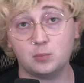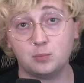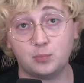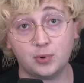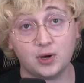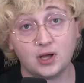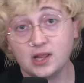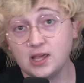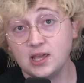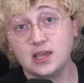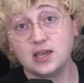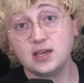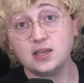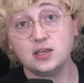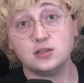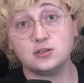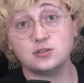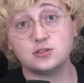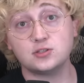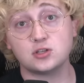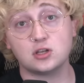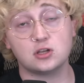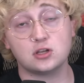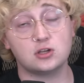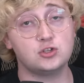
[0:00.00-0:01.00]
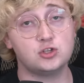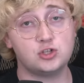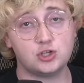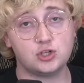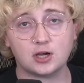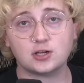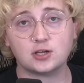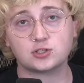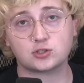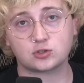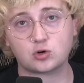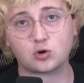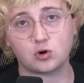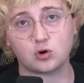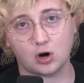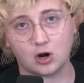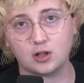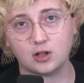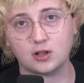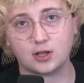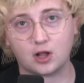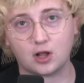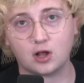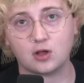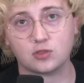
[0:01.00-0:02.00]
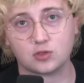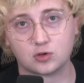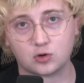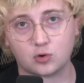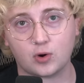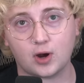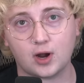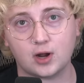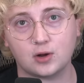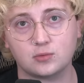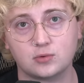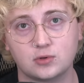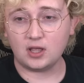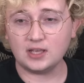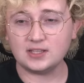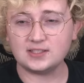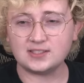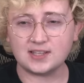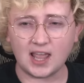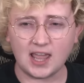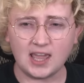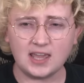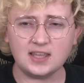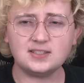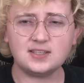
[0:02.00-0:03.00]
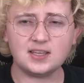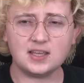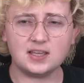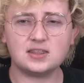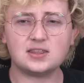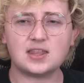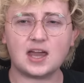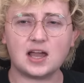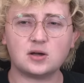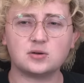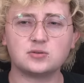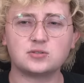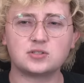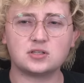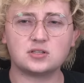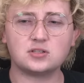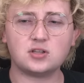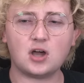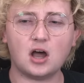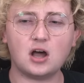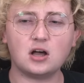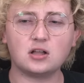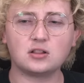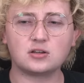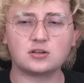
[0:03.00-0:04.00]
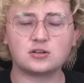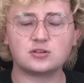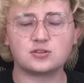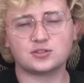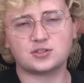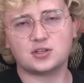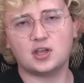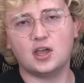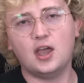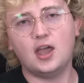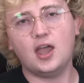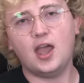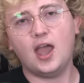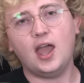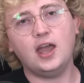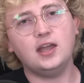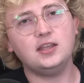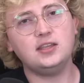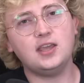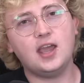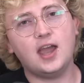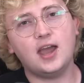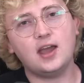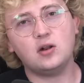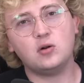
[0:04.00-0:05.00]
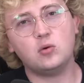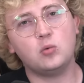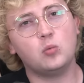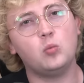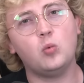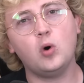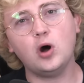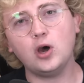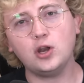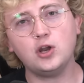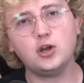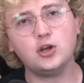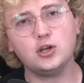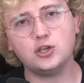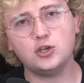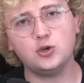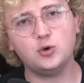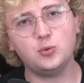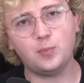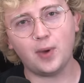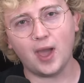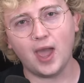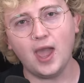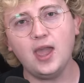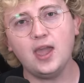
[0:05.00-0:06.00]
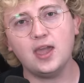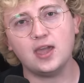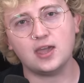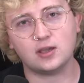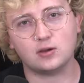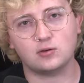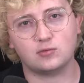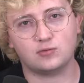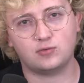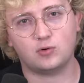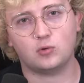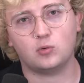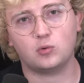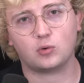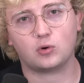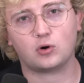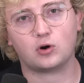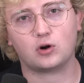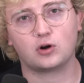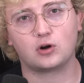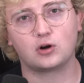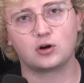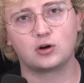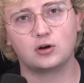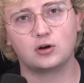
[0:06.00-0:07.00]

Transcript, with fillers: but he is just crawling on the ground. It's $18,000, and yet what are you paying for?